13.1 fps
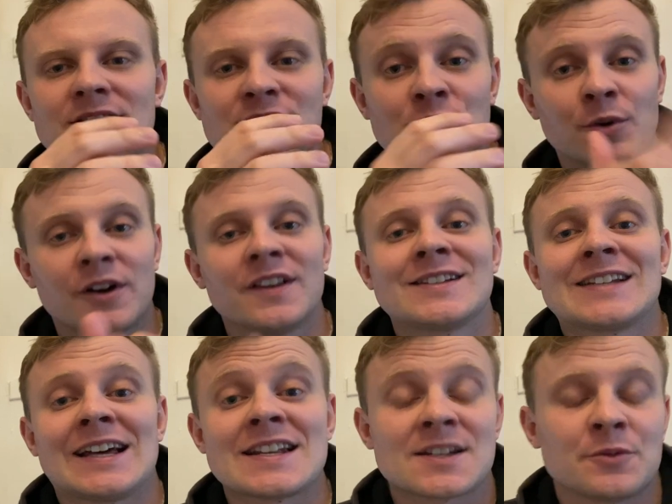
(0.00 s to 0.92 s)
So one of the
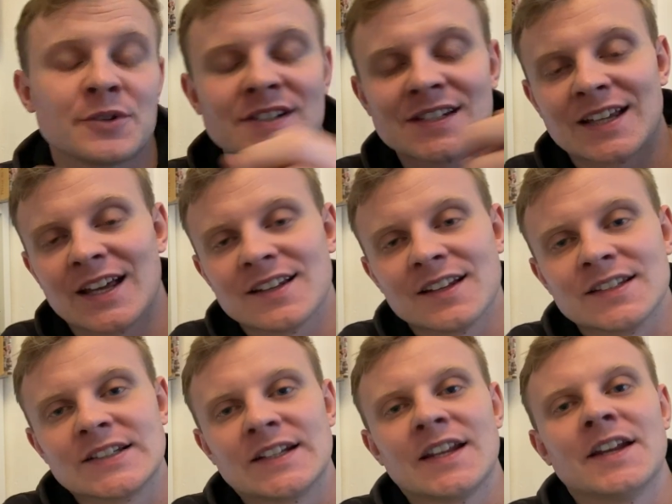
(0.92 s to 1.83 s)
tasks I wanted to get done
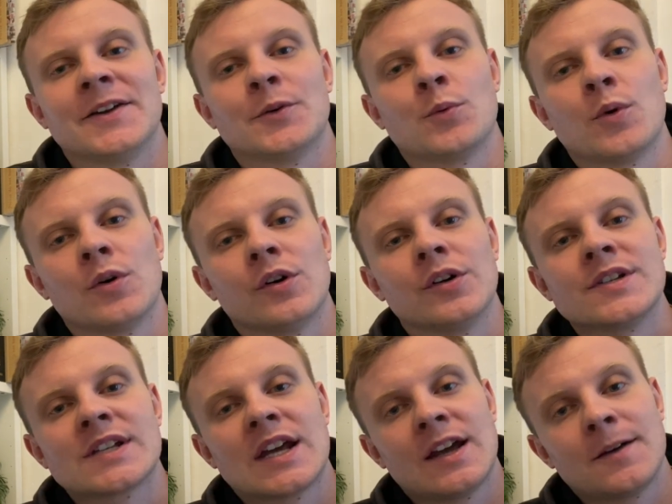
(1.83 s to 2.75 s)
today
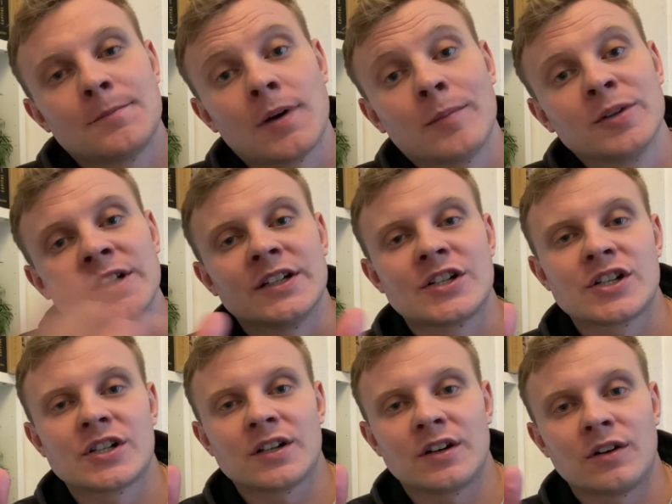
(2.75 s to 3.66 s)
was
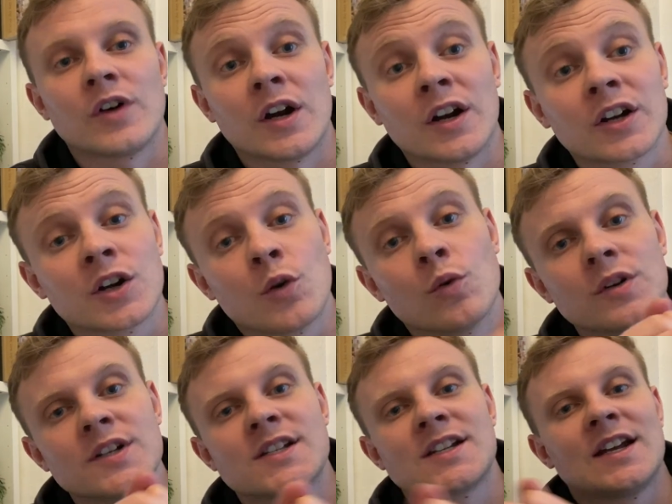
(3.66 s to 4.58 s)
publish our
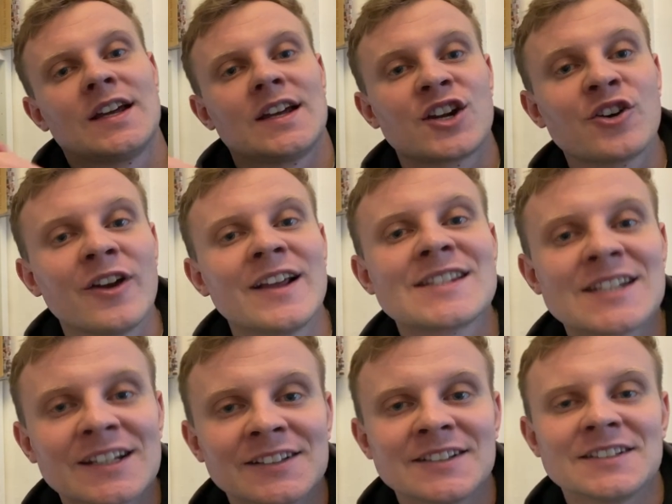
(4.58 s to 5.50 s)
course
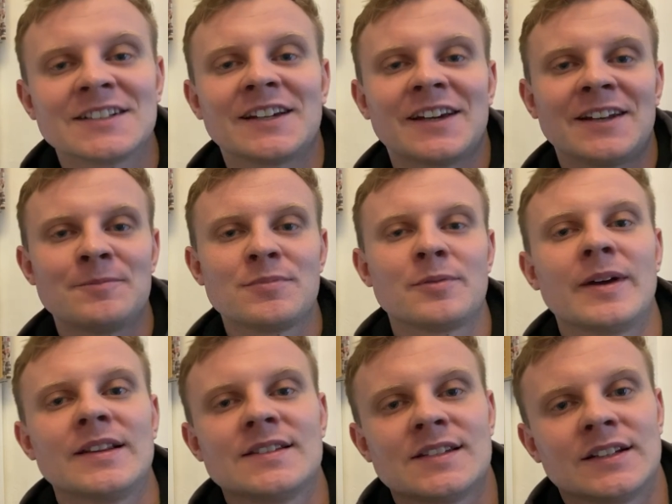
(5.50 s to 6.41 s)
Creating, Leading and
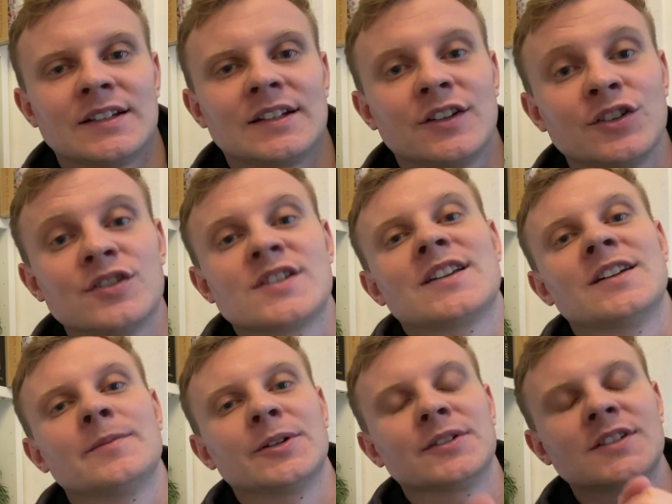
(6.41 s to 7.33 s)
Implementing Your
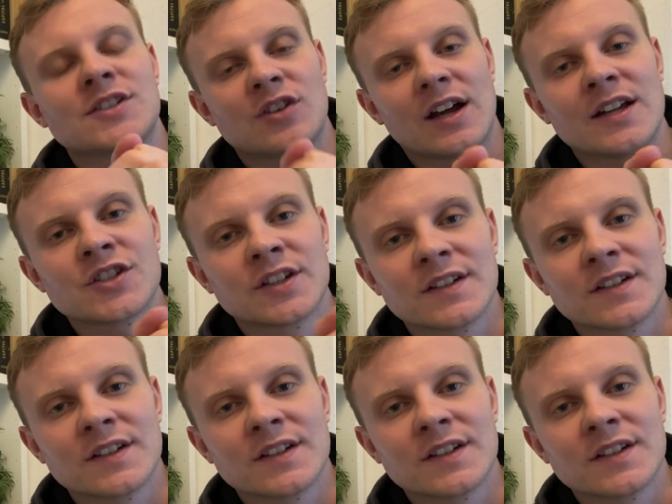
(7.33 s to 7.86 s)
Sustainability Strategy.